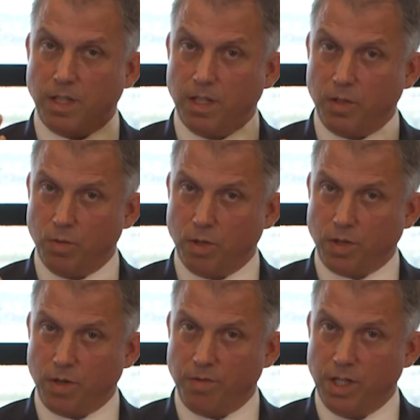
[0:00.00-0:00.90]
that the works
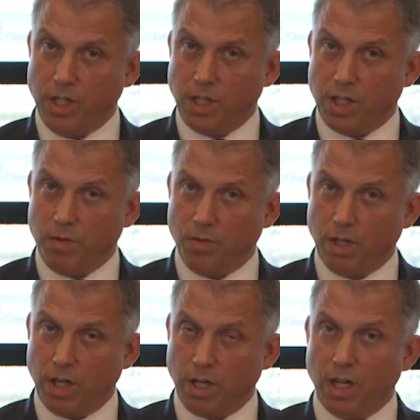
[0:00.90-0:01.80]
are finished, and we
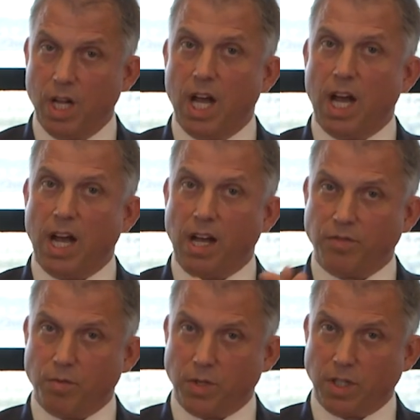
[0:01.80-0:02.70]
are
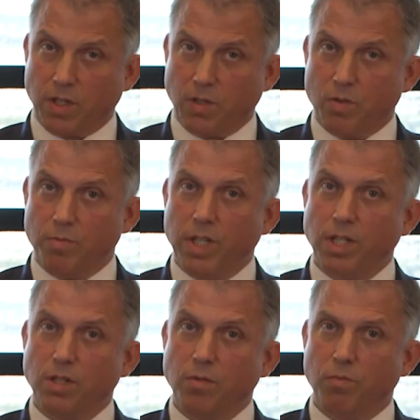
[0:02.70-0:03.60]
after practical
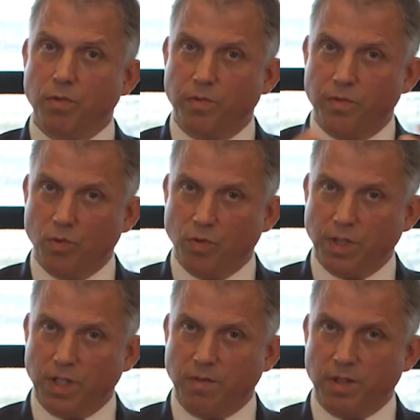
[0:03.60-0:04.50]
completion, before the
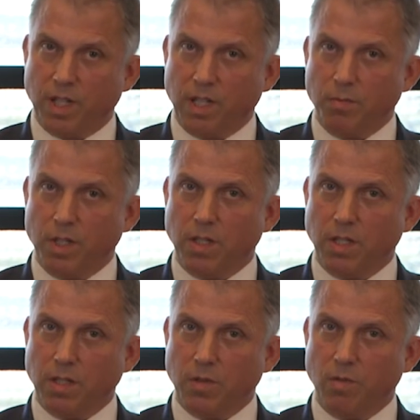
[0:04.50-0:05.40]
defect liability
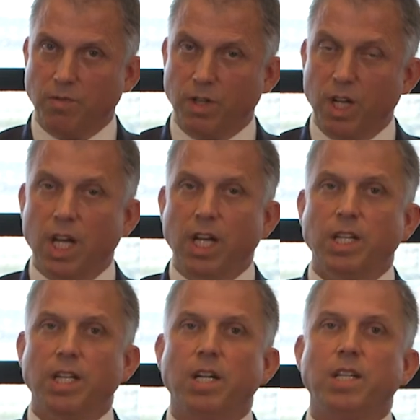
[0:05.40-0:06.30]
is over,
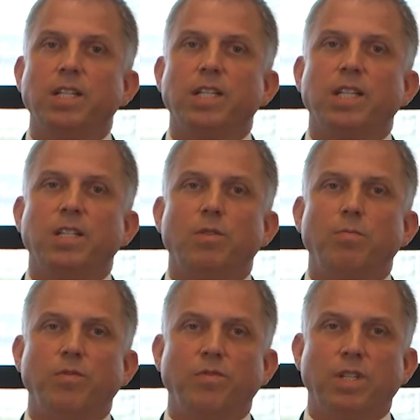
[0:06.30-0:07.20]
the architect has to
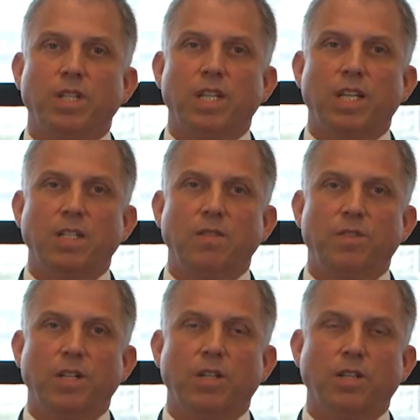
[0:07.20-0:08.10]
provide his
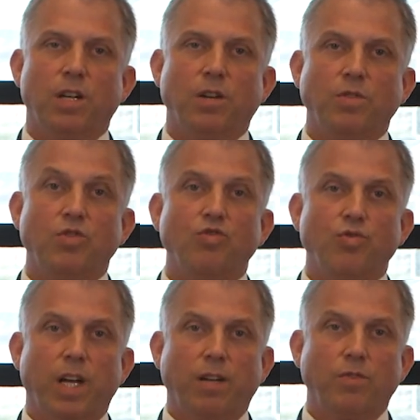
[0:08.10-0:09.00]
final account
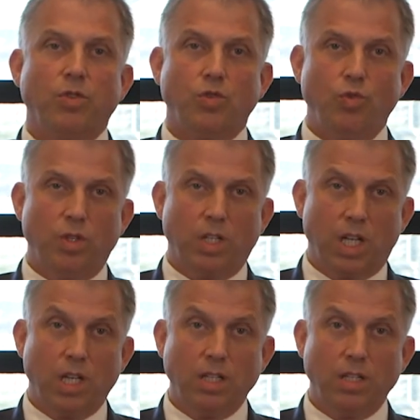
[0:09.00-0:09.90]
draft to the
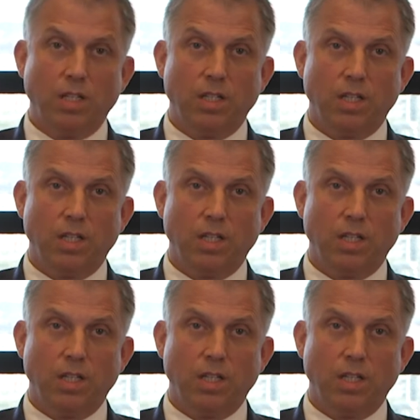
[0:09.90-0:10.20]
client